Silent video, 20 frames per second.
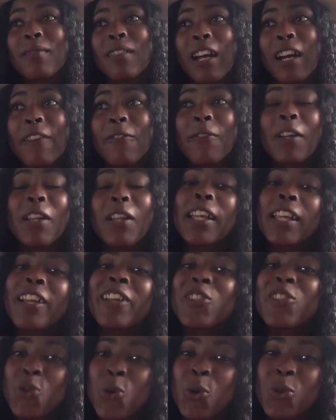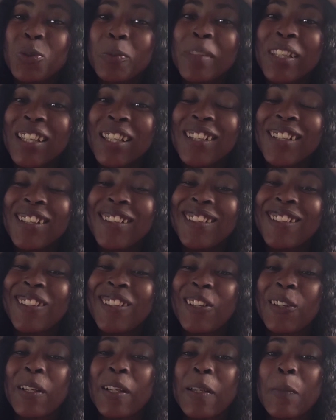I felt like it controlled me. You
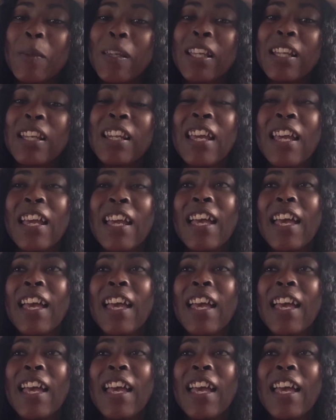know what I mean?